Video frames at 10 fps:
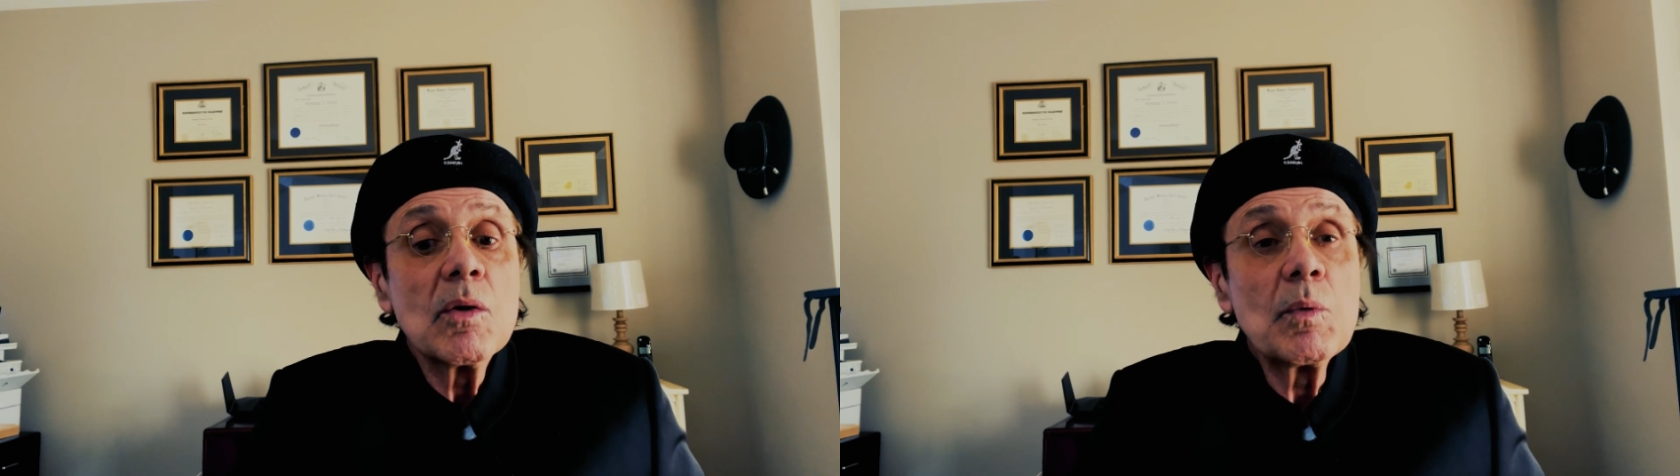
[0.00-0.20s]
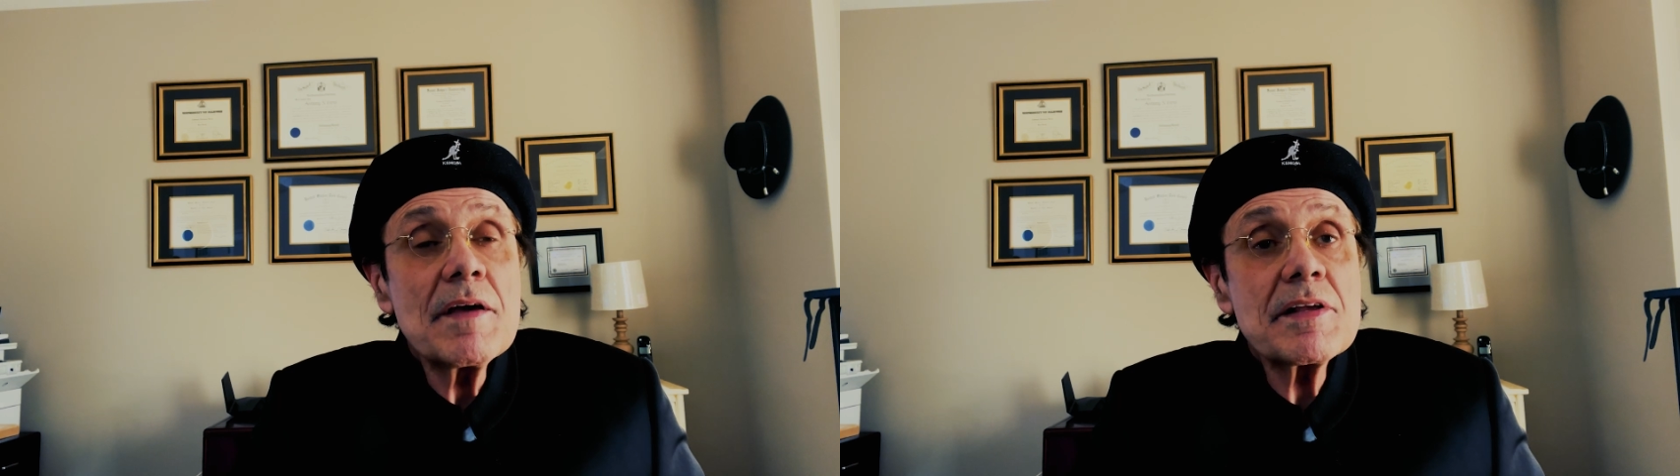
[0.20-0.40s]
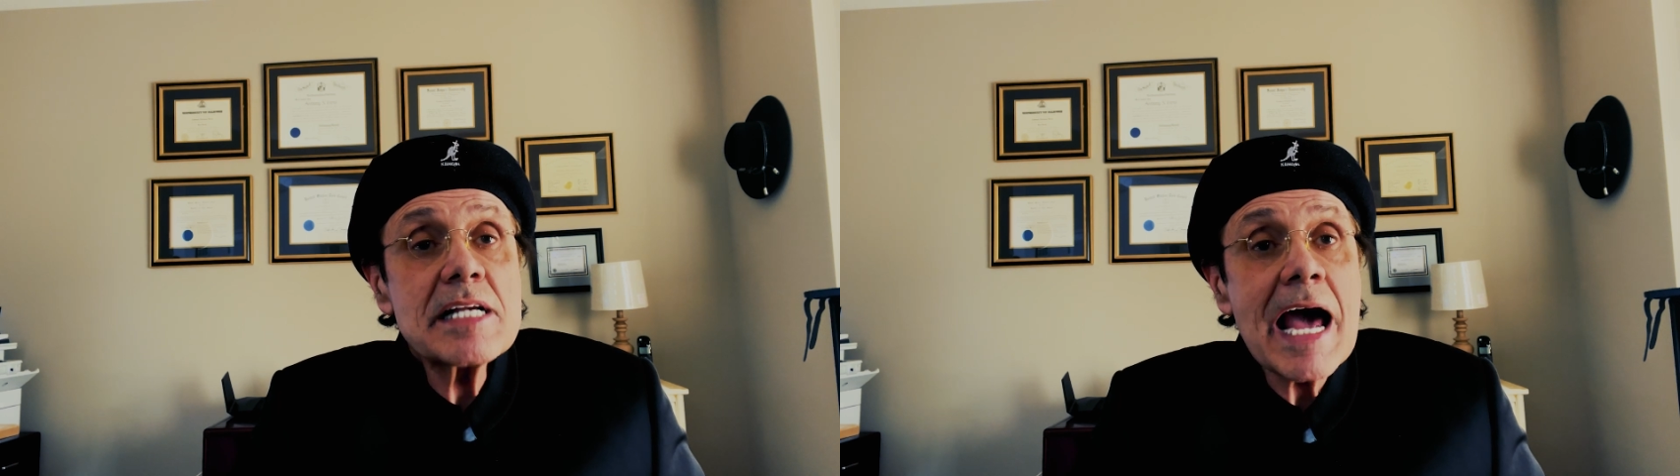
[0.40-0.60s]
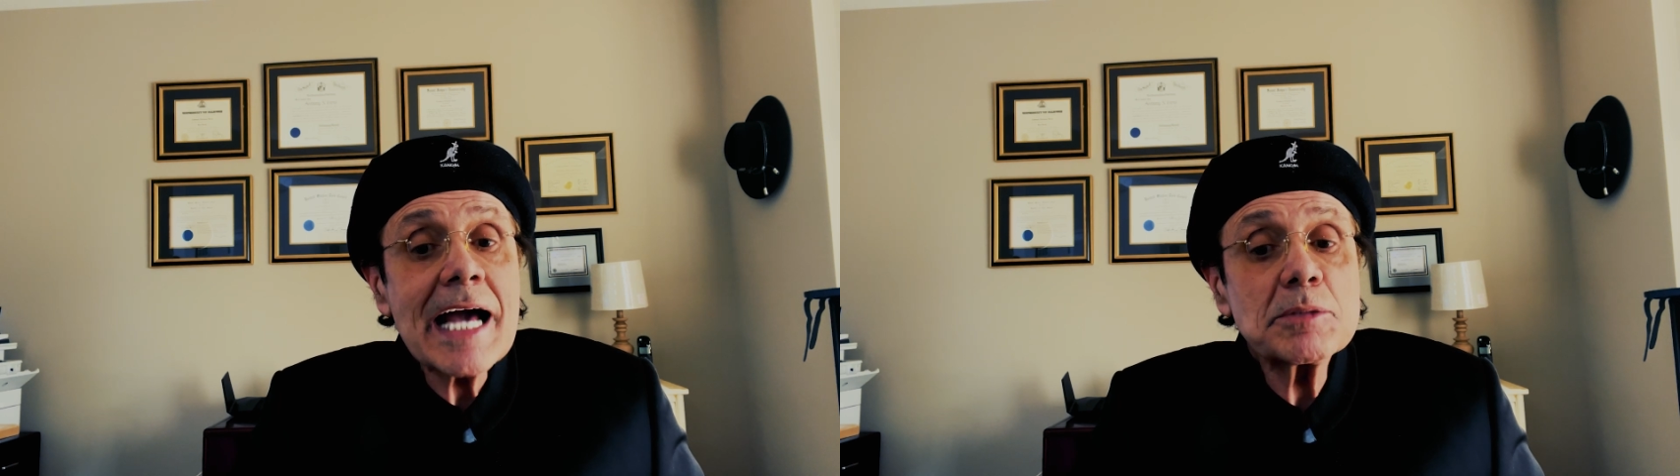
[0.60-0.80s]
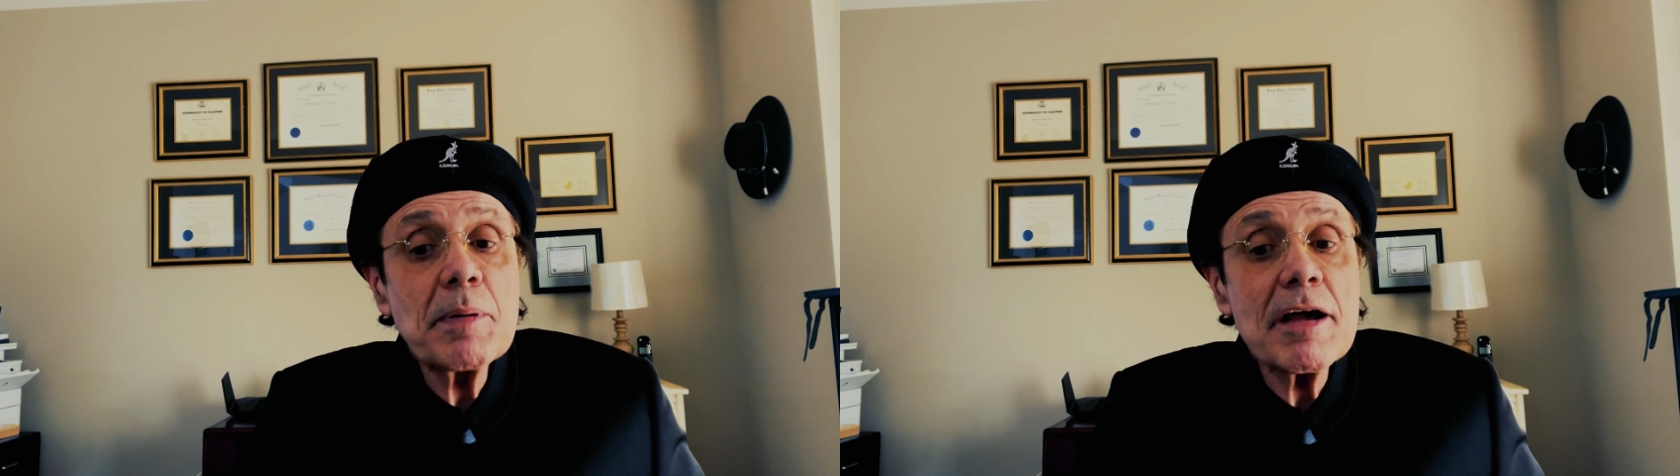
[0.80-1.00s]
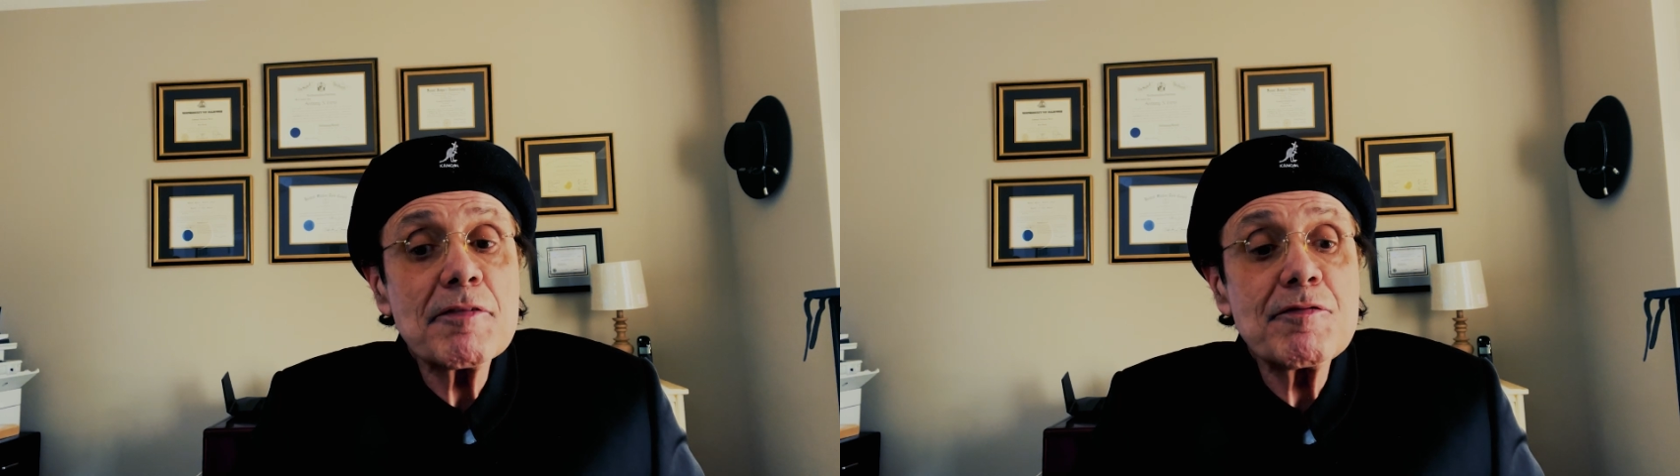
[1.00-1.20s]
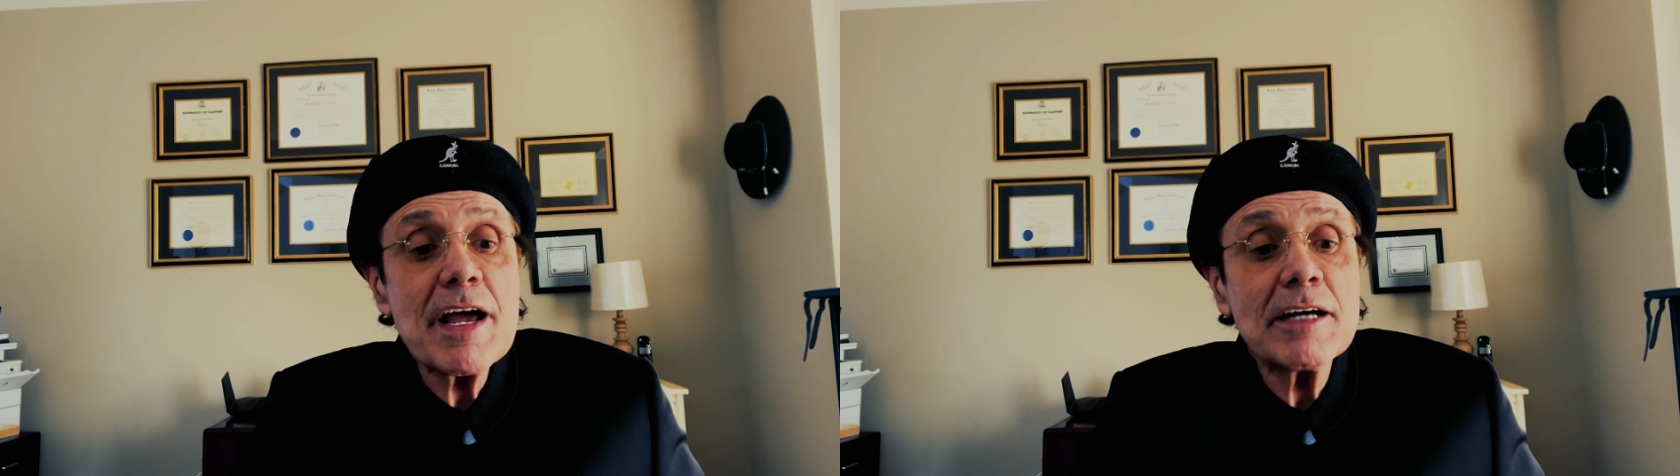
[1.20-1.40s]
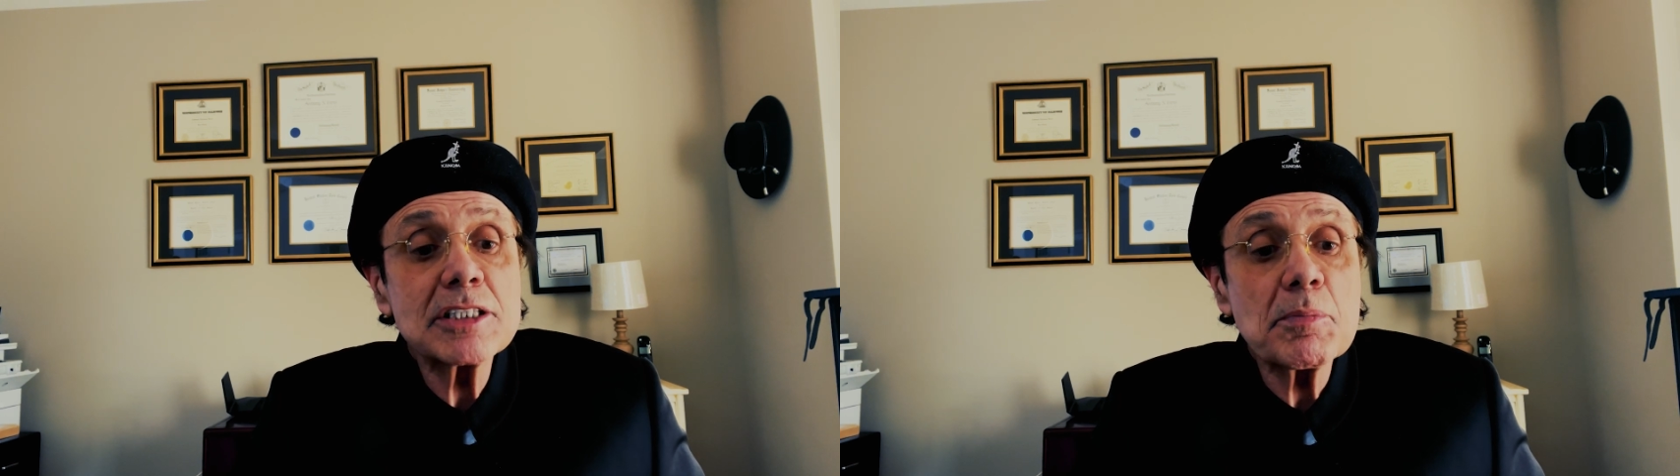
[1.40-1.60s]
Where the taxpayer fails